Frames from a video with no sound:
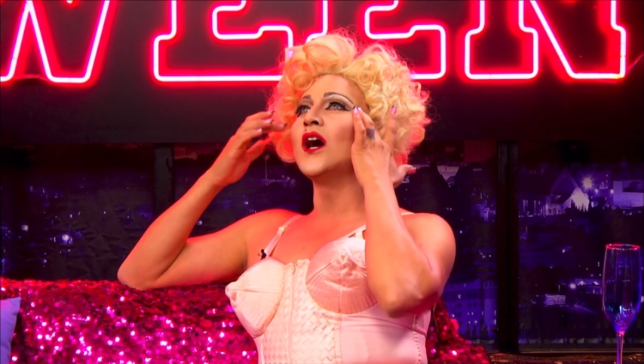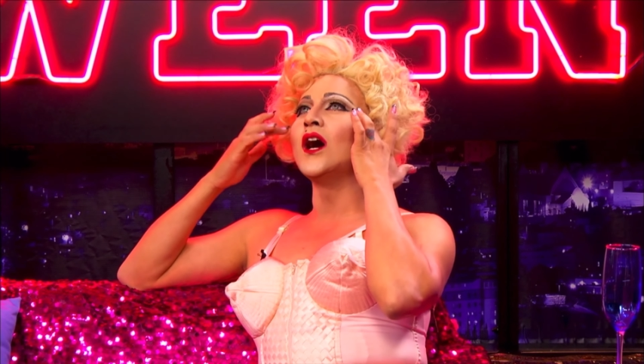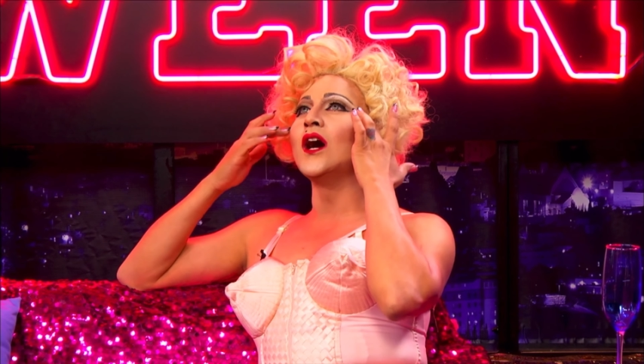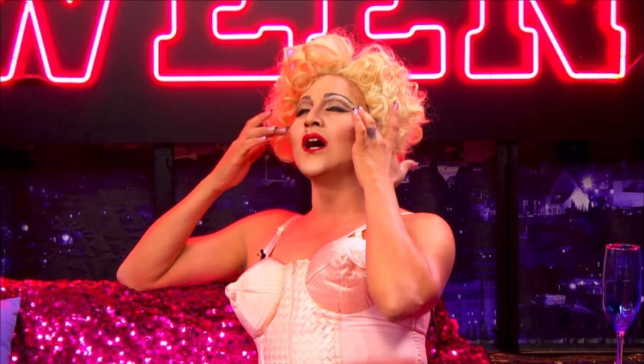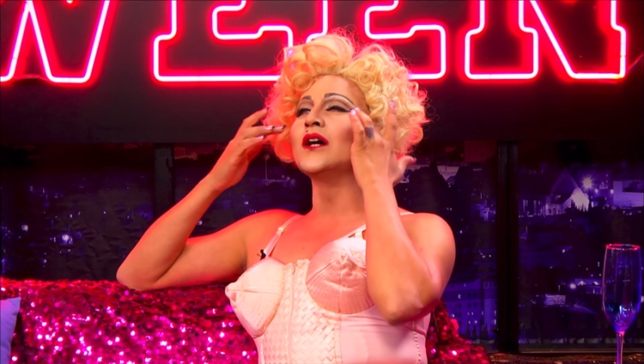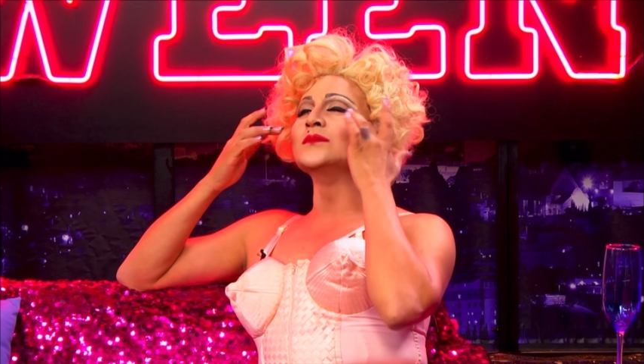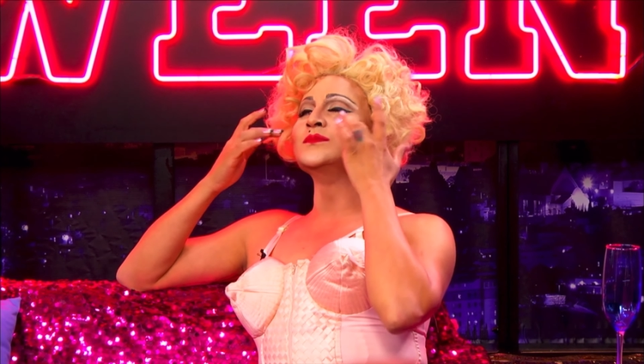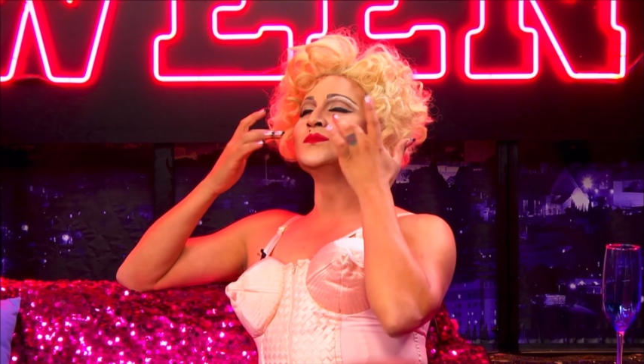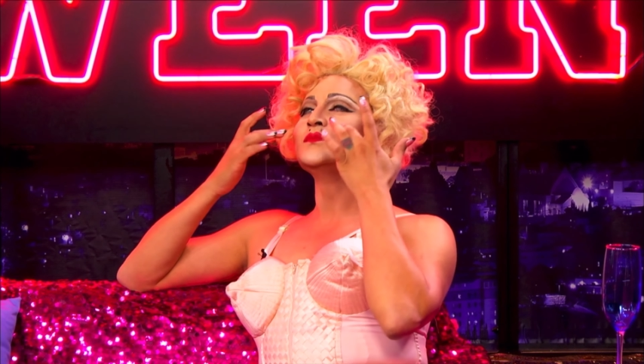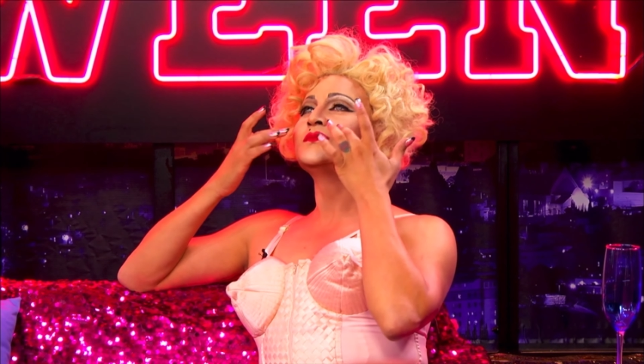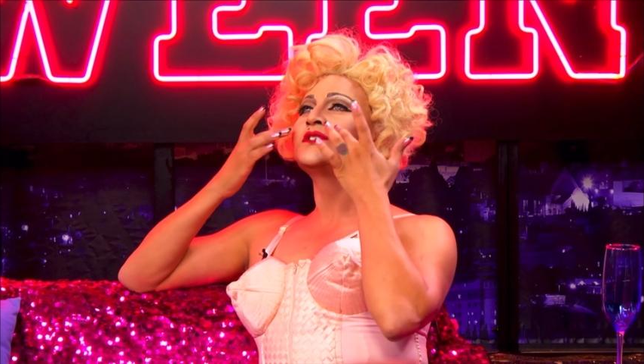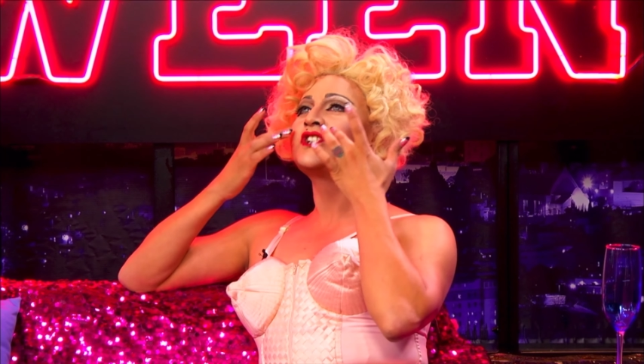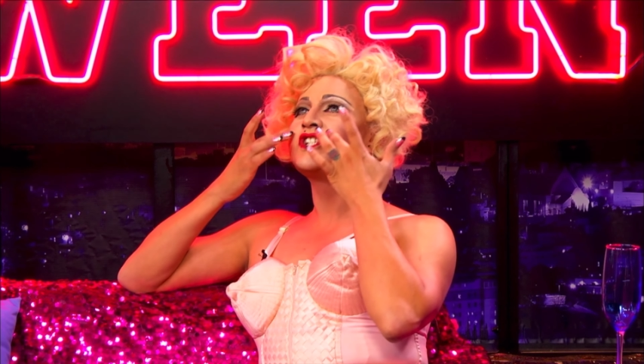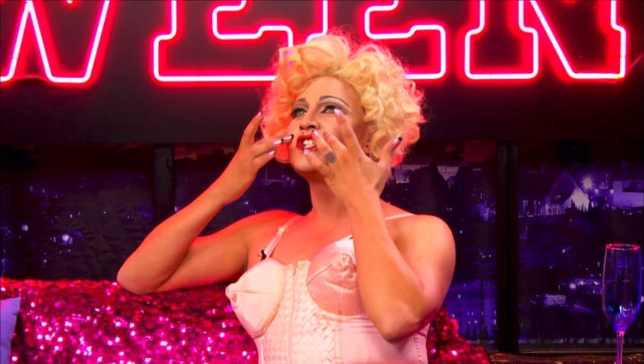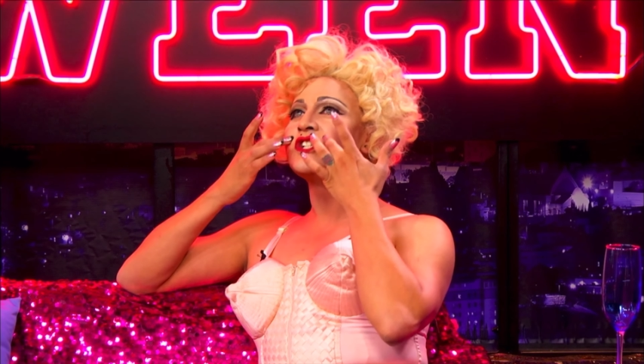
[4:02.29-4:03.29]
uh,
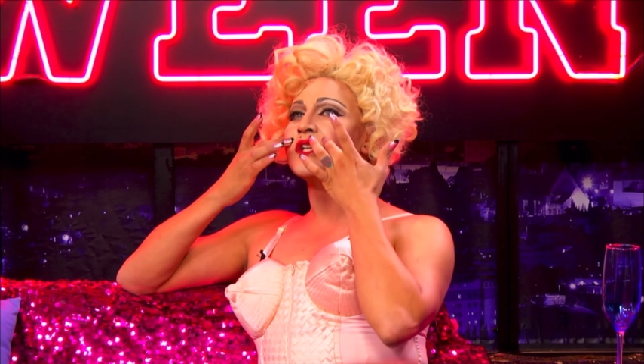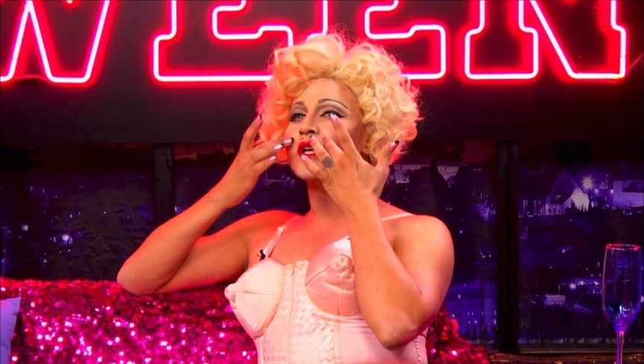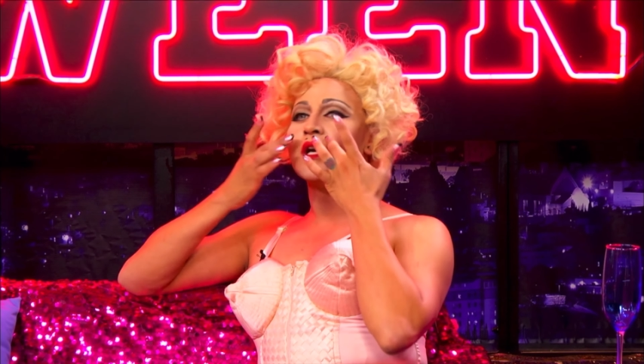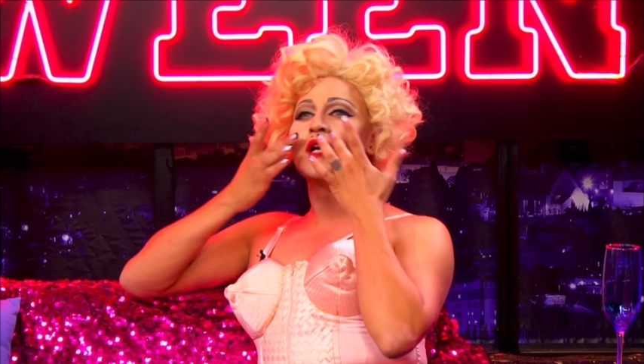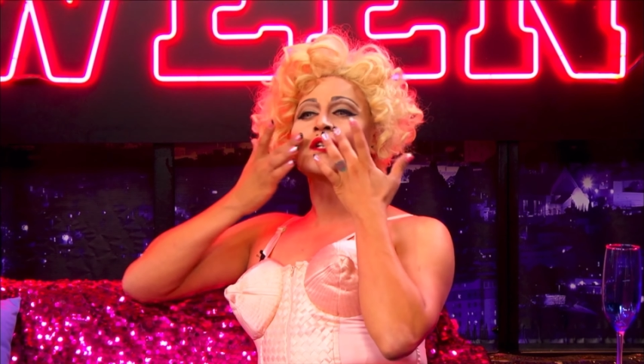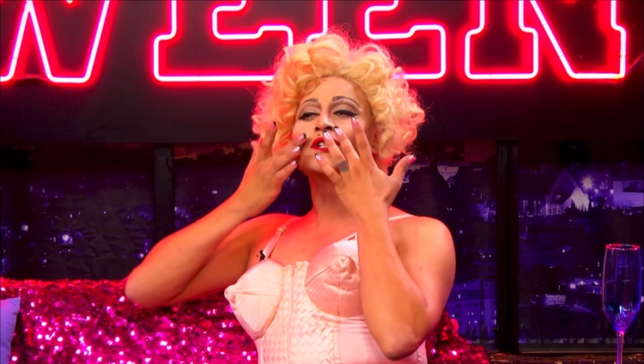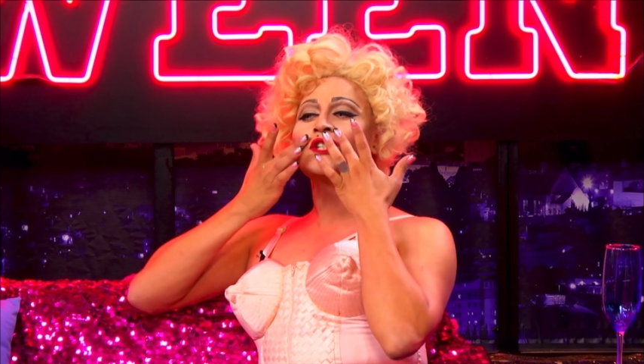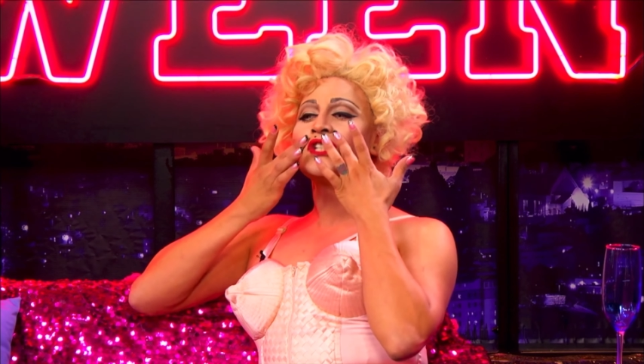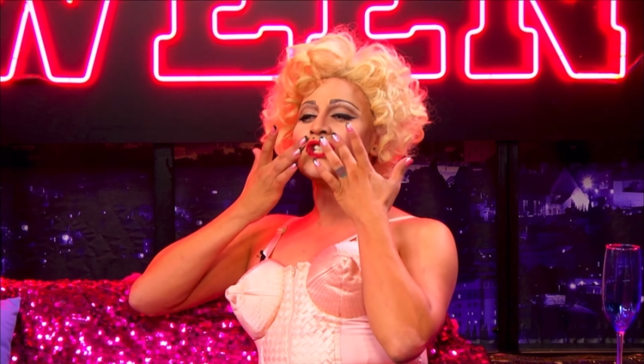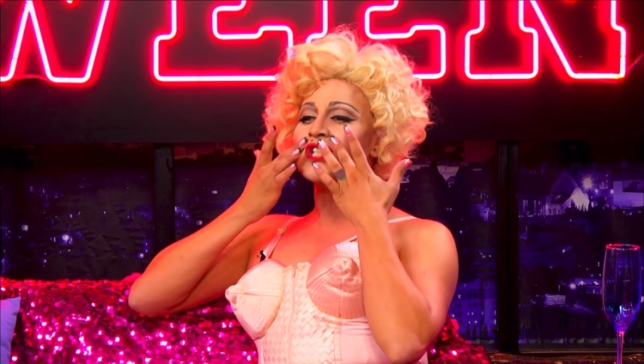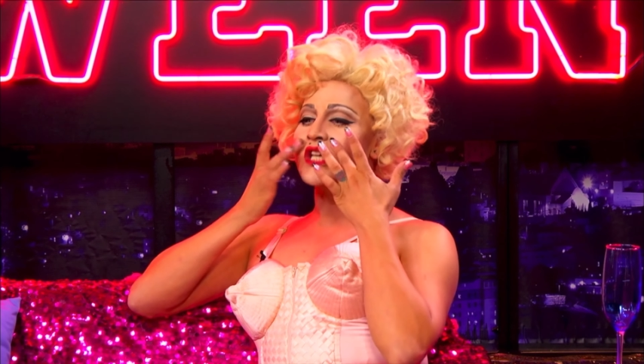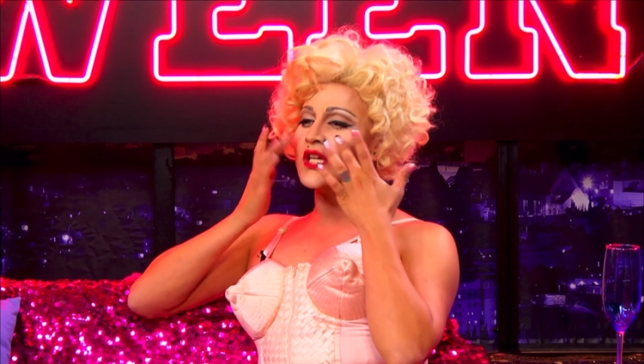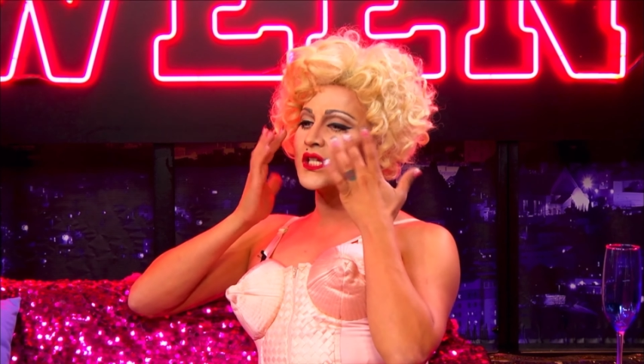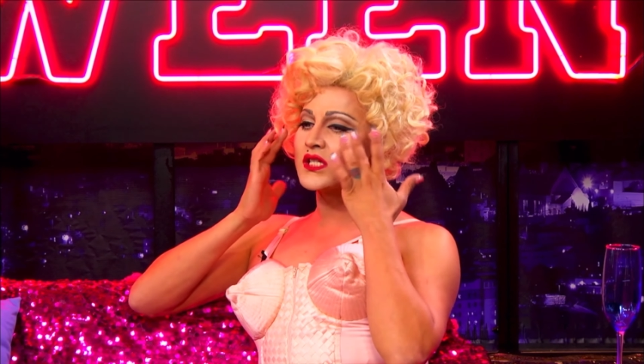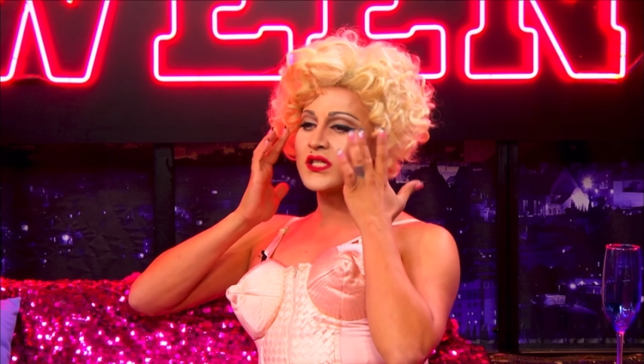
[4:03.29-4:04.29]
ch uh, cheeks,